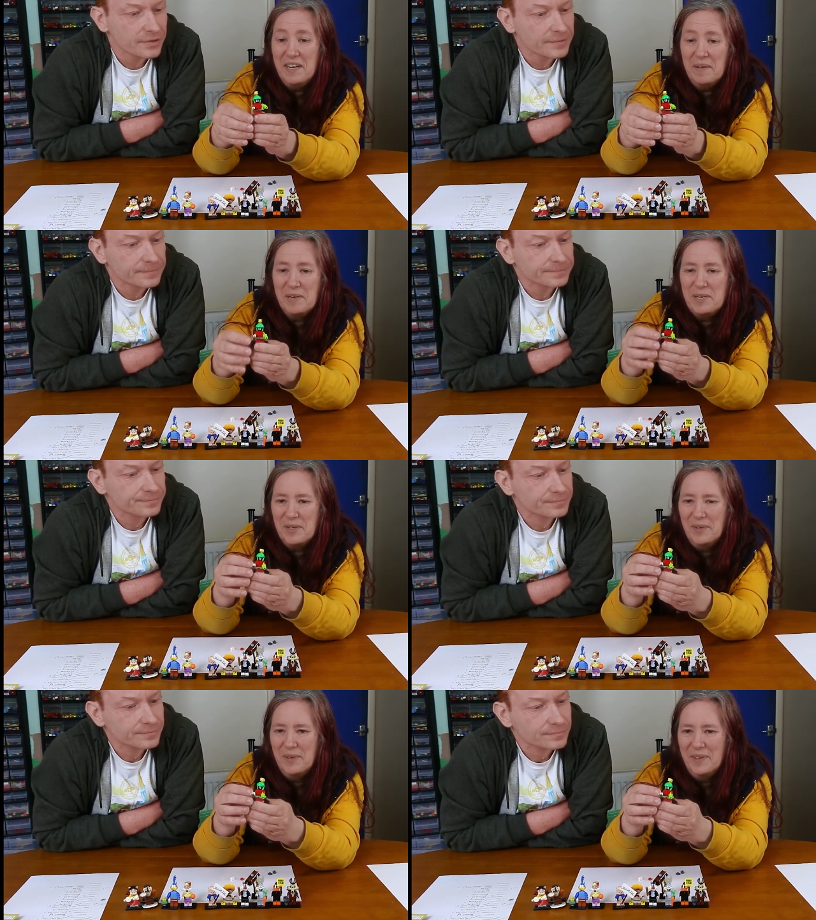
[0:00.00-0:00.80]
Speaker 1: no, I'm
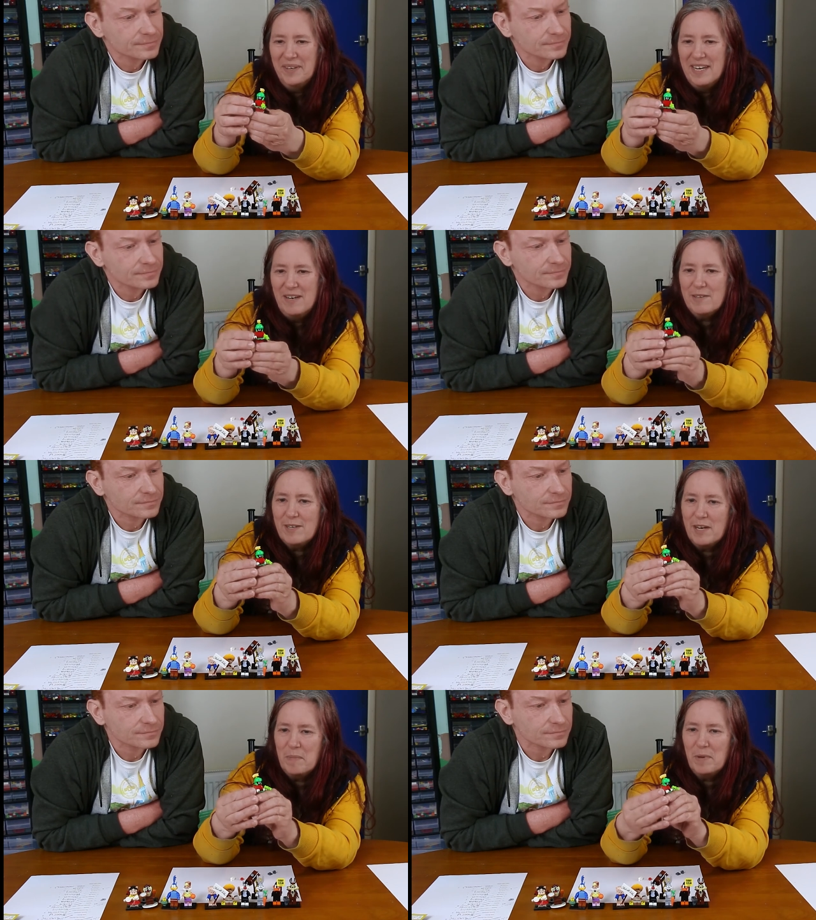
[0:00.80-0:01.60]
sure. Looks
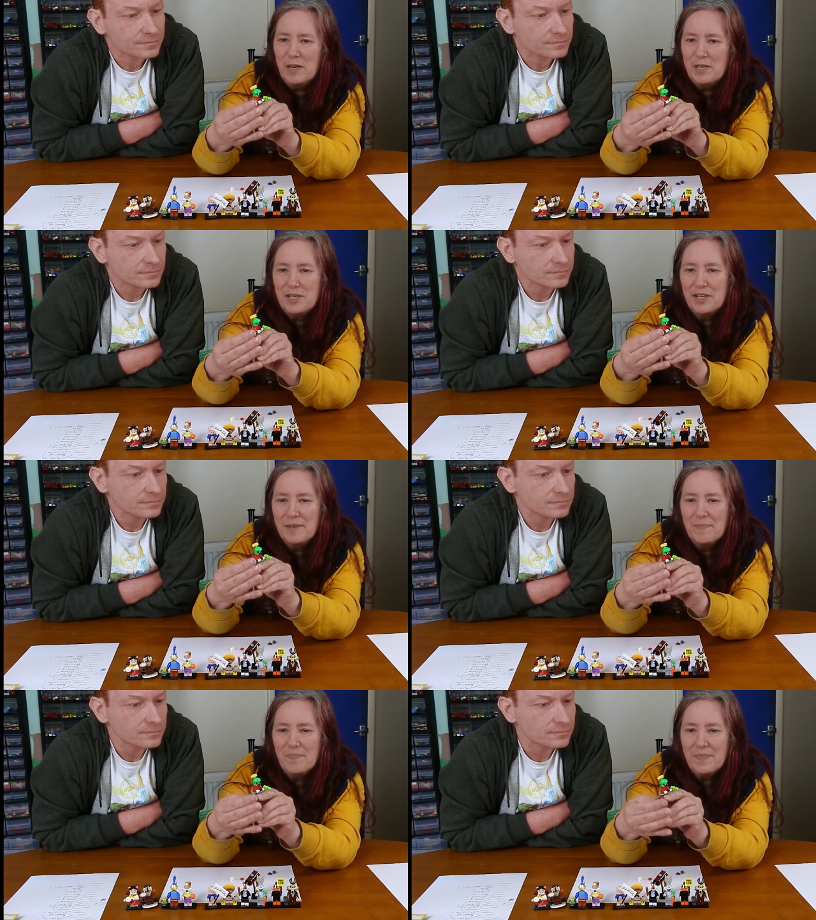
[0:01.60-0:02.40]
like a brush.
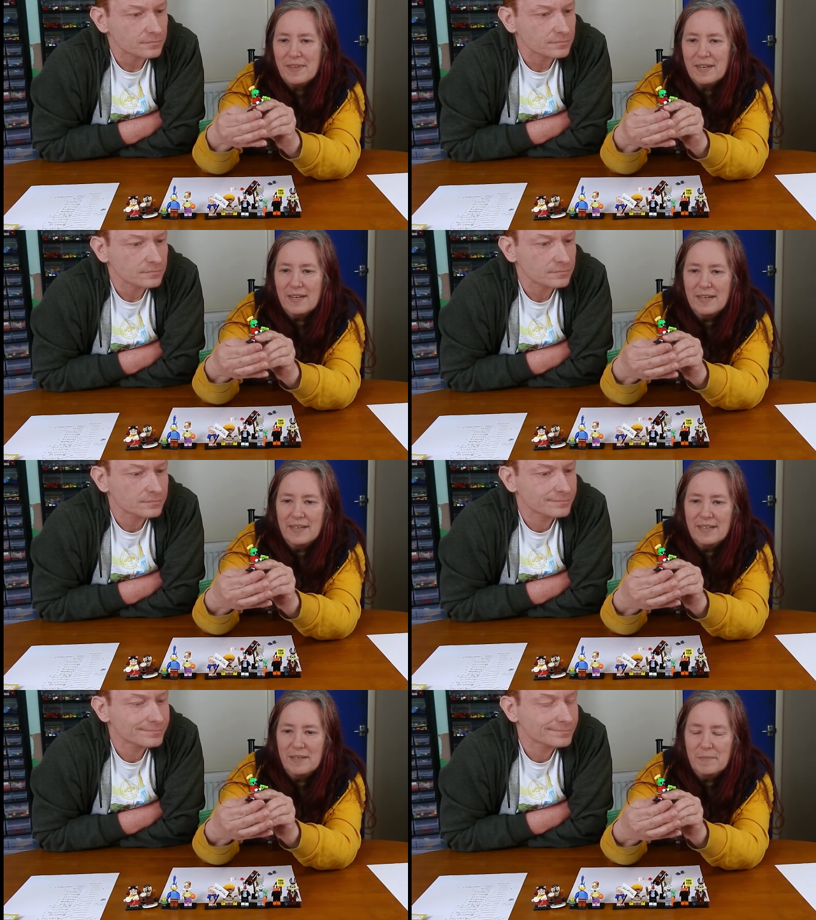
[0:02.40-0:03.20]

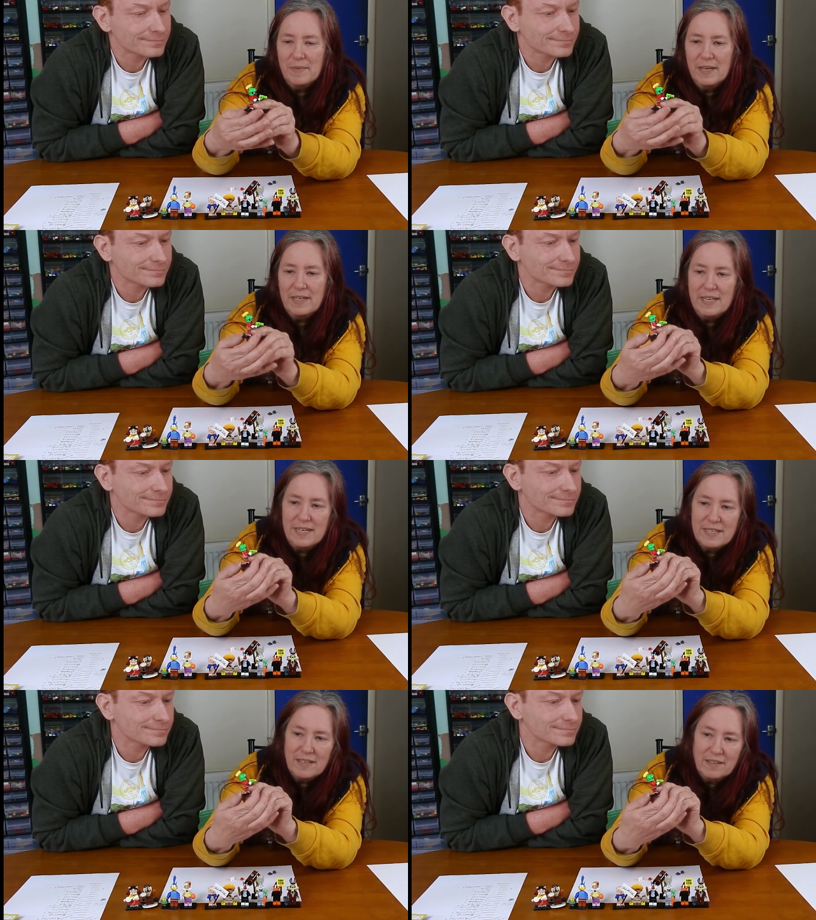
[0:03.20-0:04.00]
Um, and
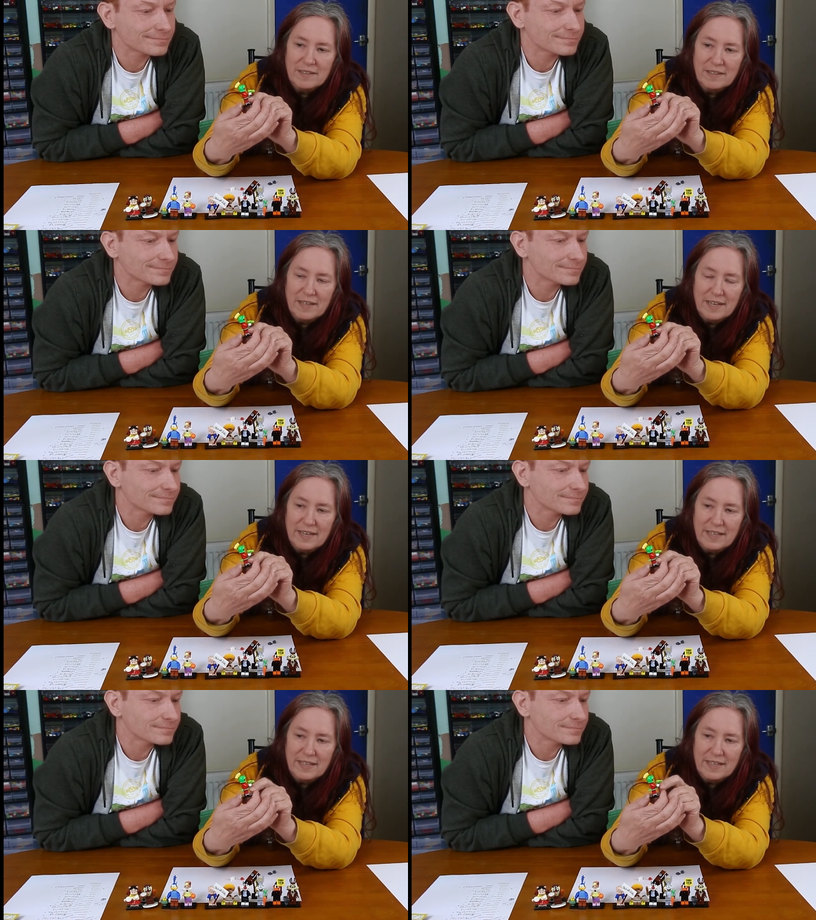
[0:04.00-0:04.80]
he's got
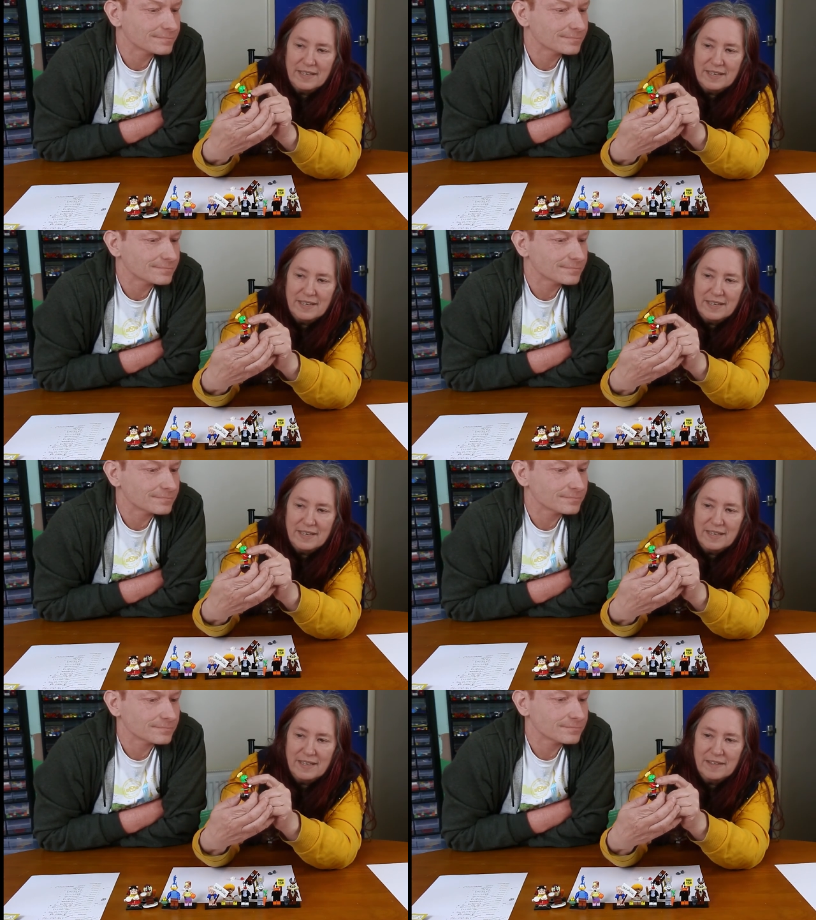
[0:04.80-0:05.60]
like
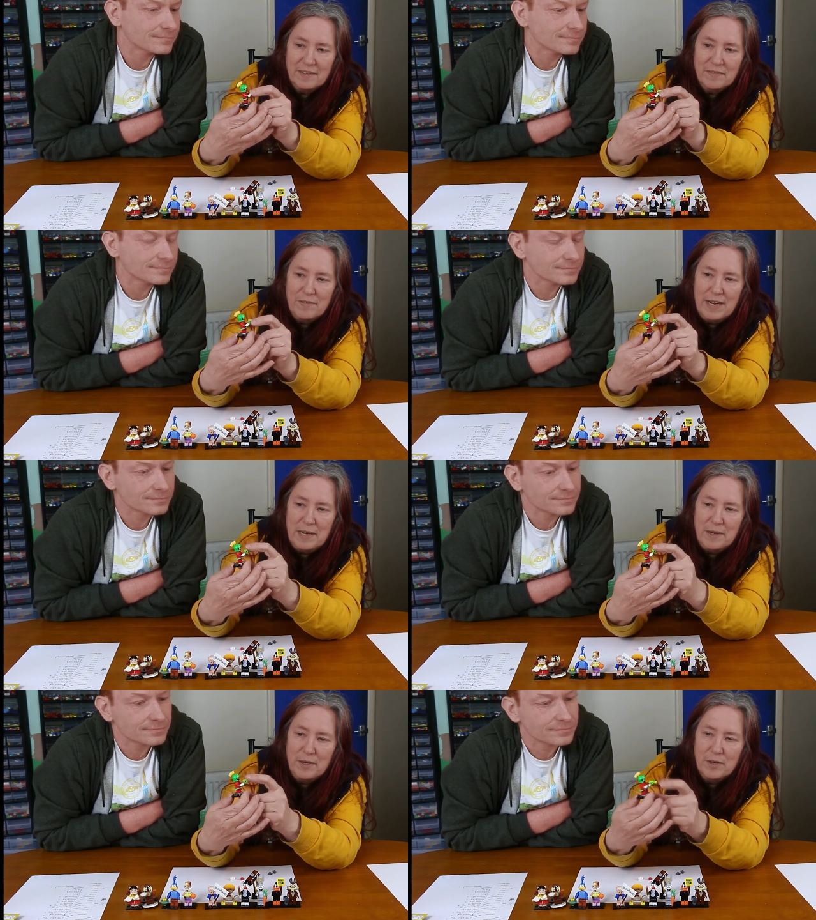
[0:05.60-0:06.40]

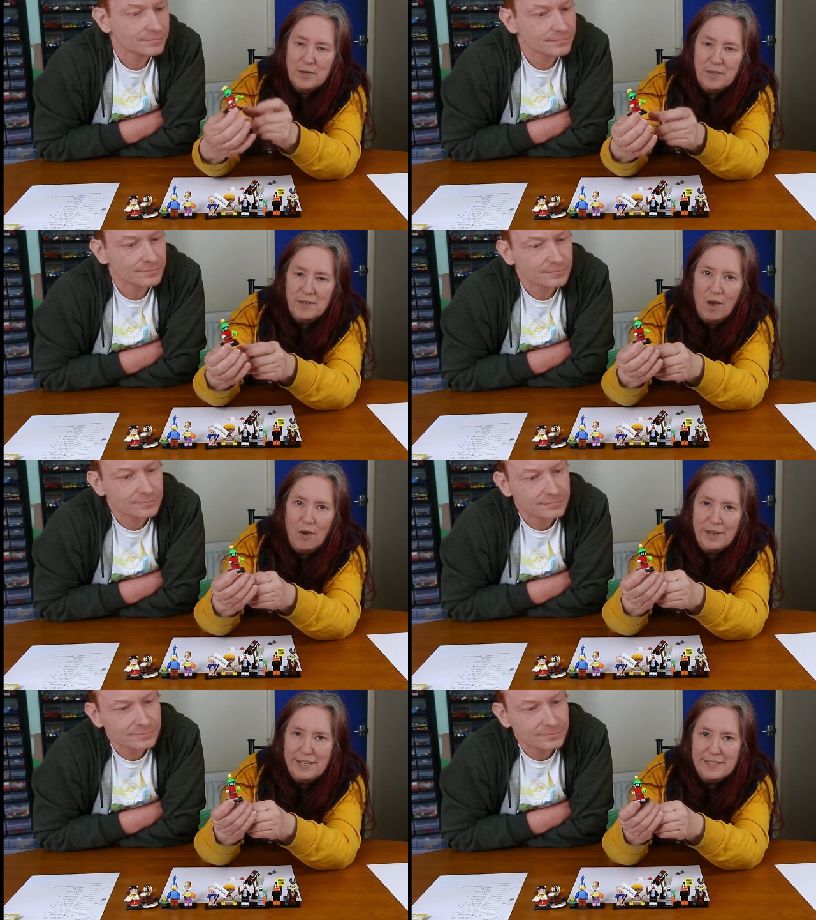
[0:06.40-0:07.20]
really good
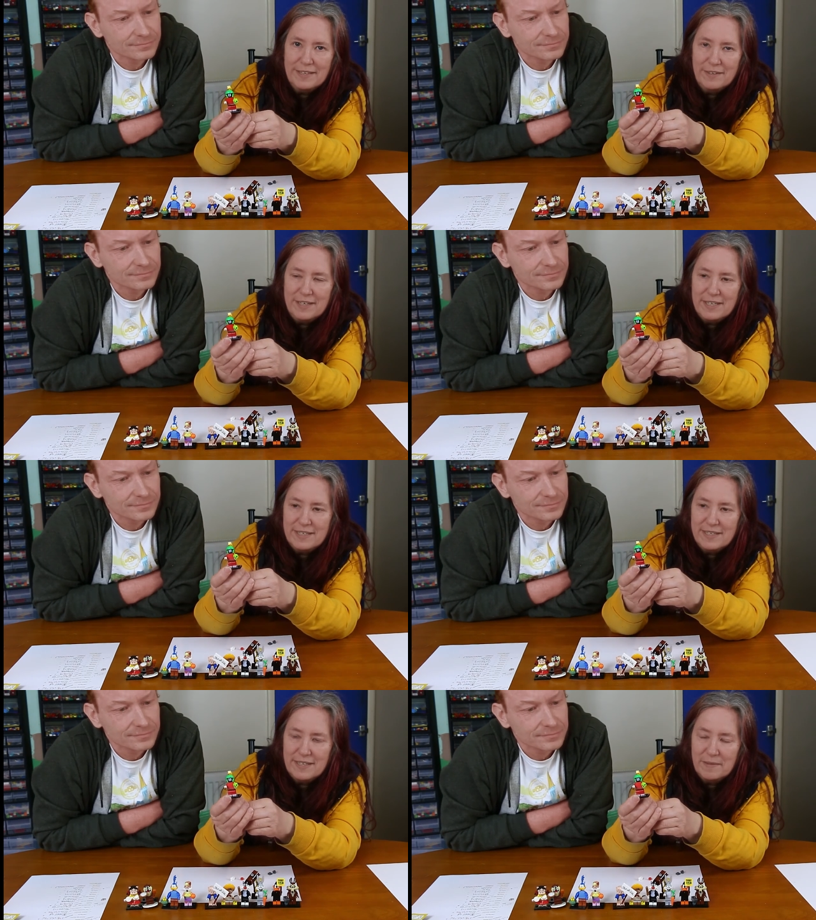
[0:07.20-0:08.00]
eyes on
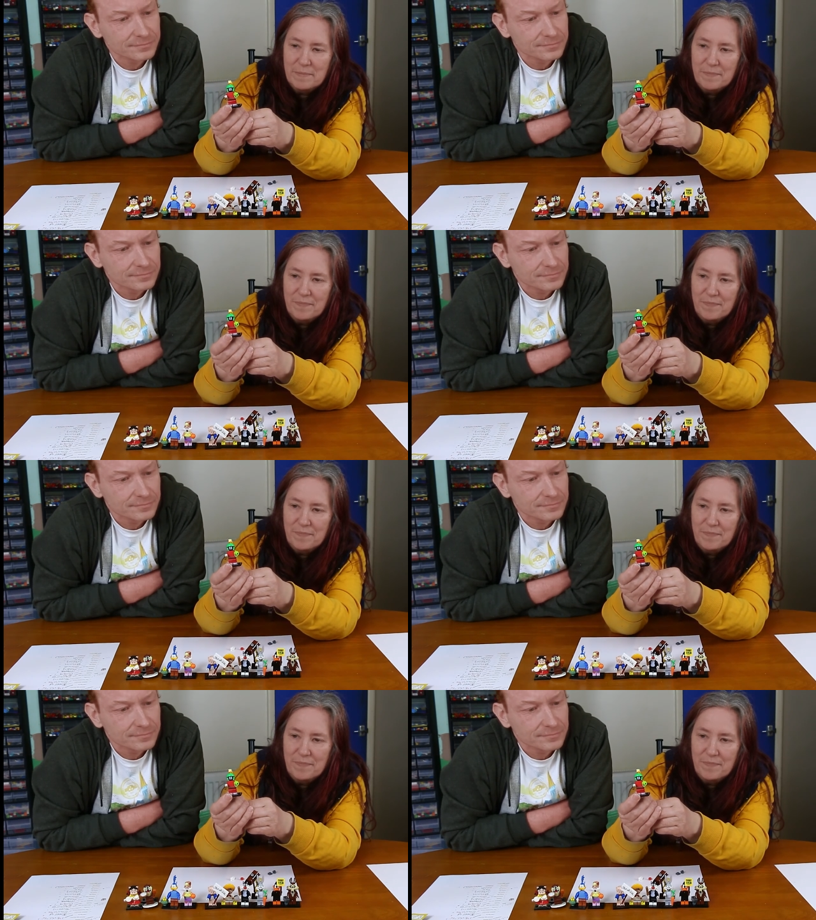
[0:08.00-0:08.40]
his. Um,